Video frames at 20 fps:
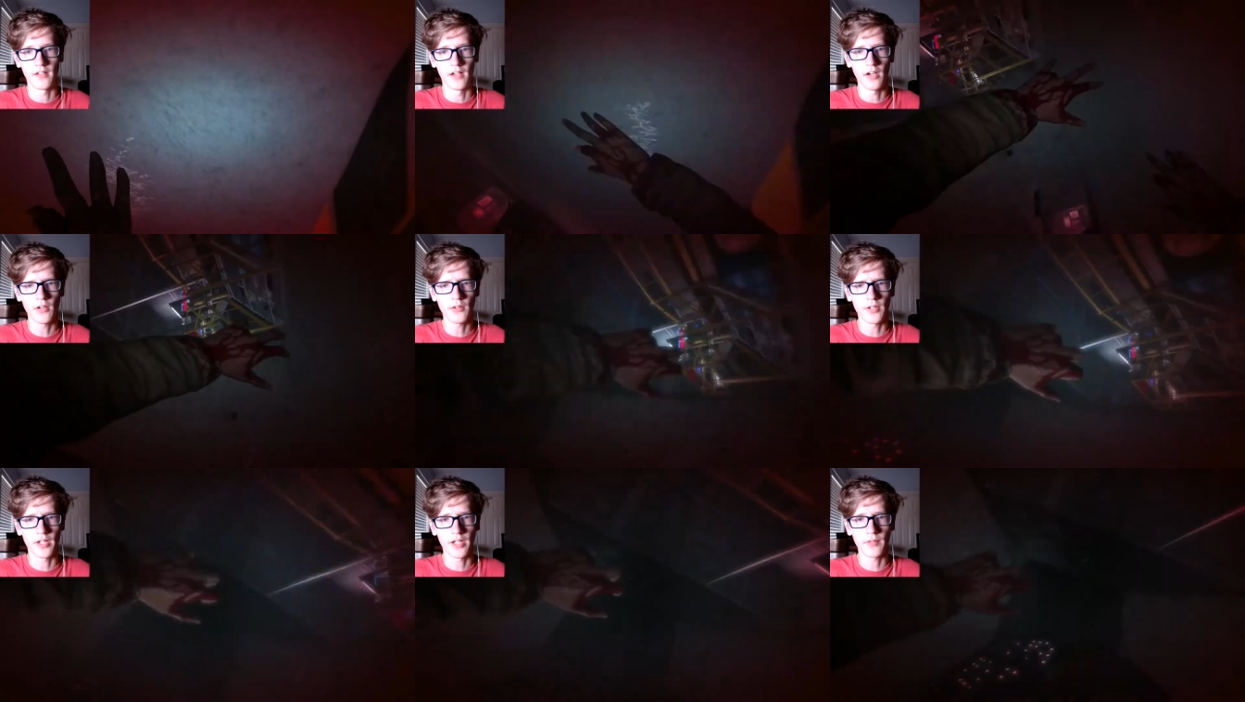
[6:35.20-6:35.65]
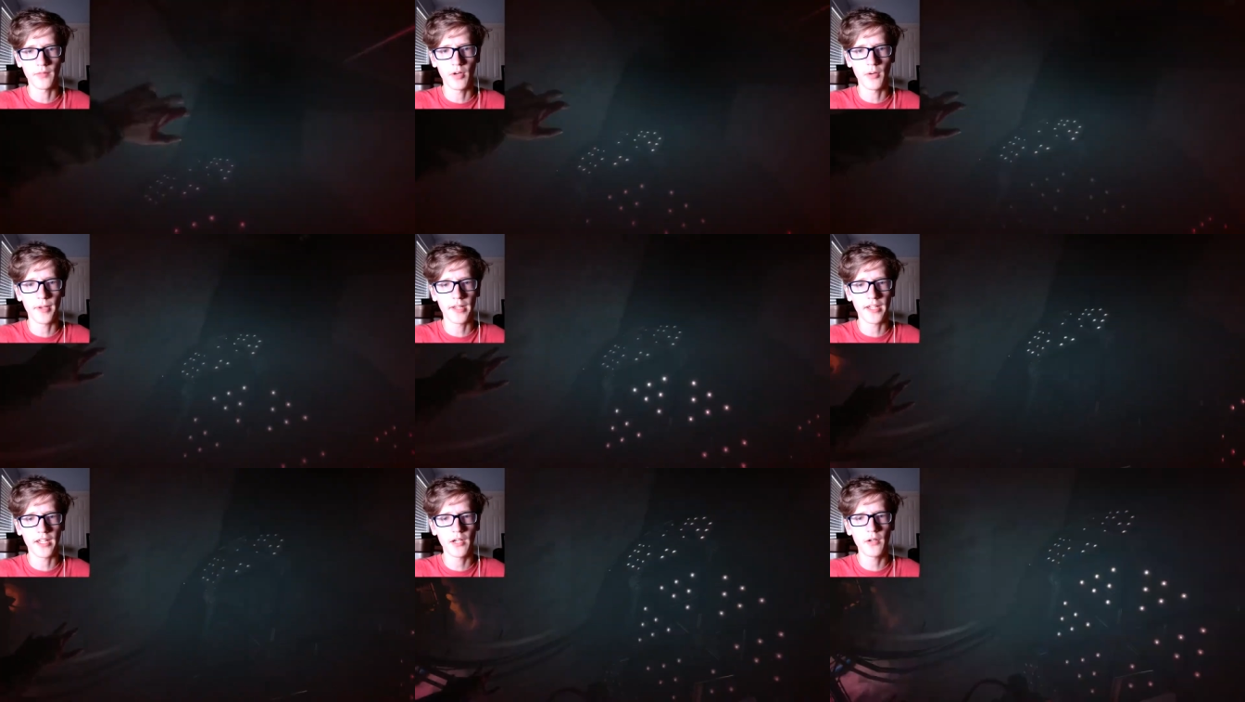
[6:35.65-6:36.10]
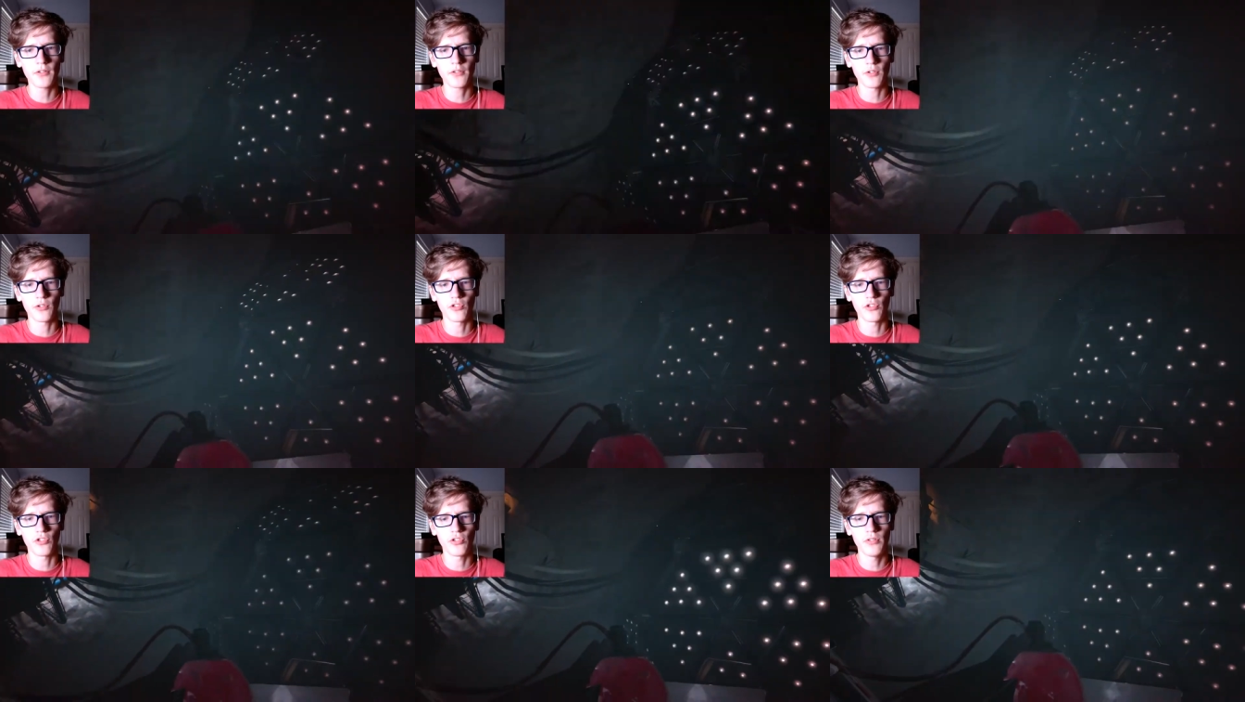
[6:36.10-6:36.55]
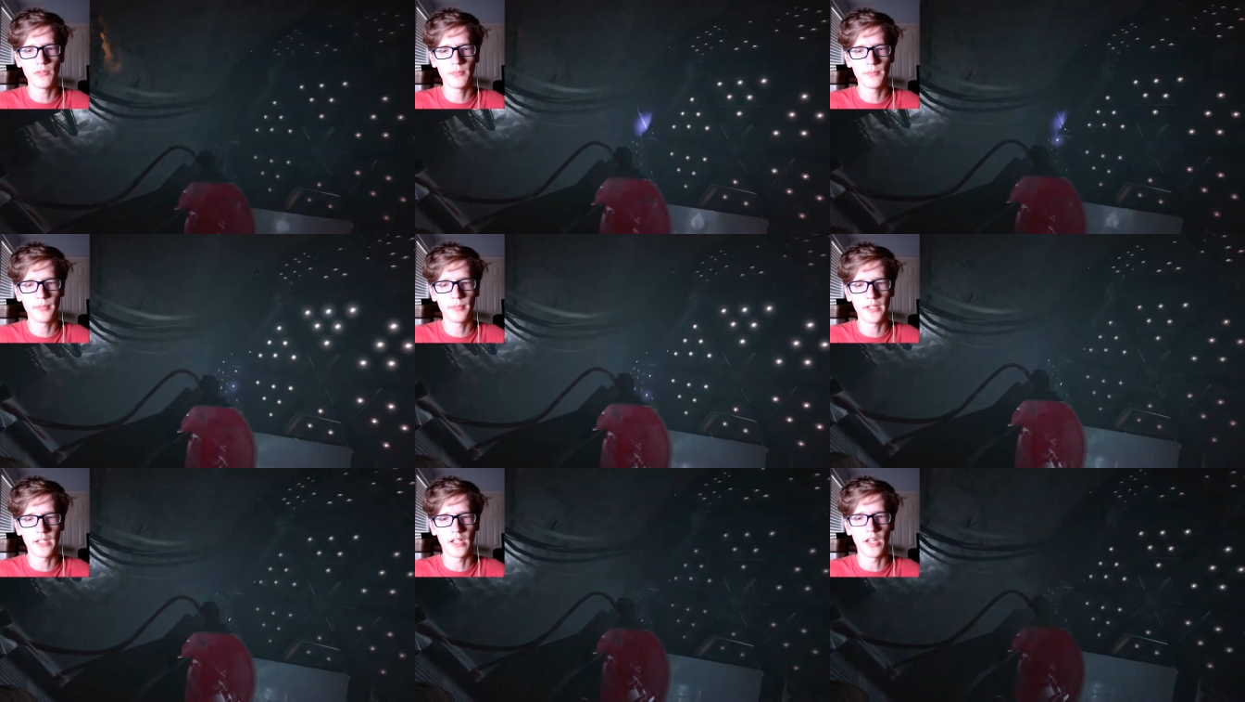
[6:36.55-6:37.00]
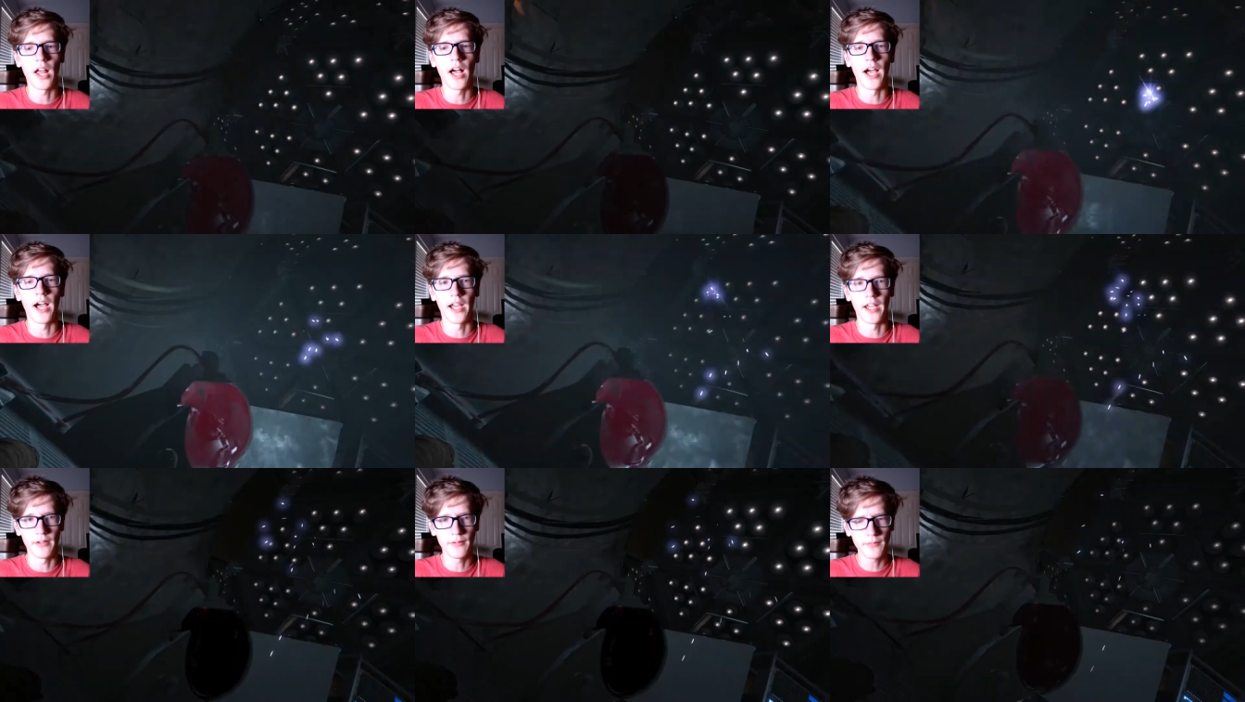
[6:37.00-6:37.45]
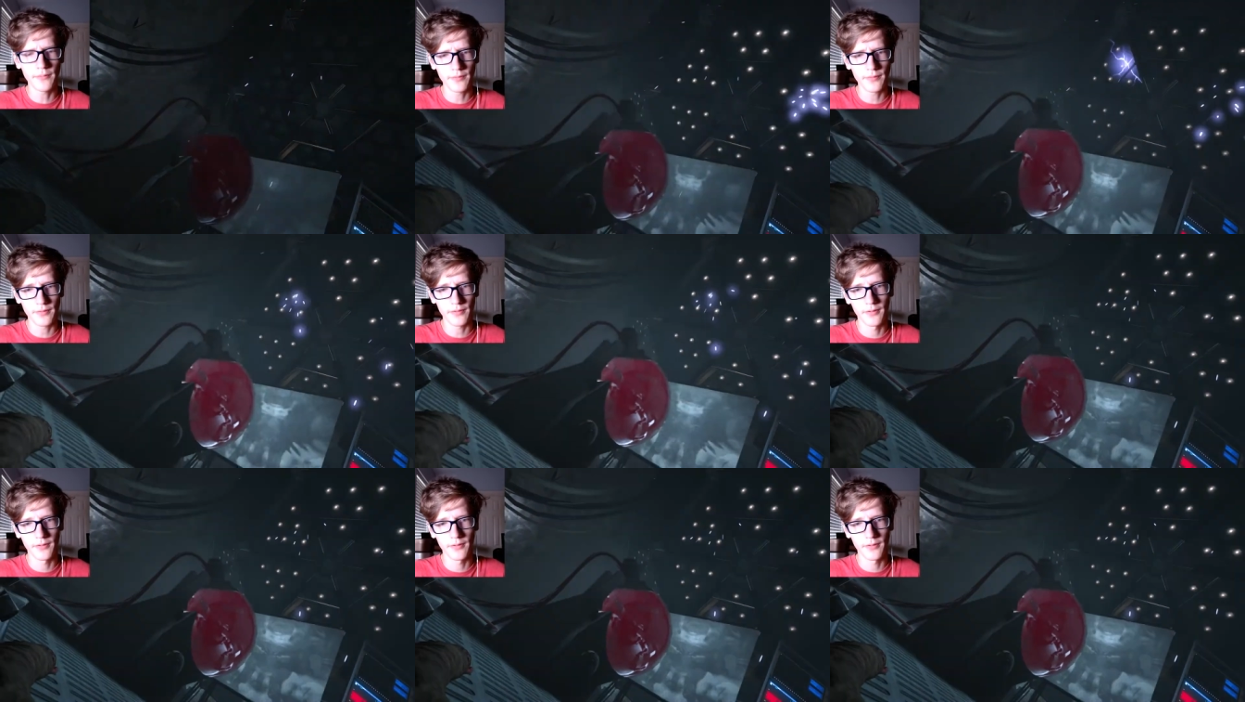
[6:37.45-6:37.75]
Alright, well my character shouldn't be alive.